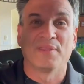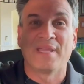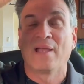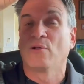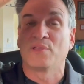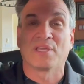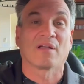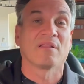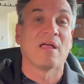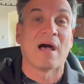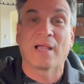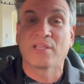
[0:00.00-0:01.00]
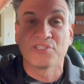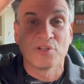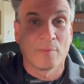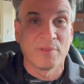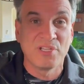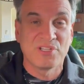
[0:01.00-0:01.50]
The area the clock is
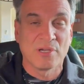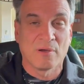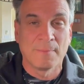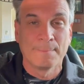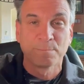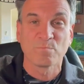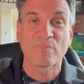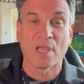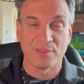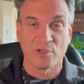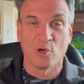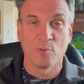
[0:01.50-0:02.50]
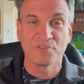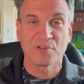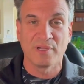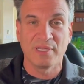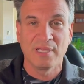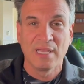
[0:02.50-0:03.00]
normally shown on the home
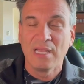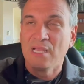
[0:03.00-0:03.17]
screen.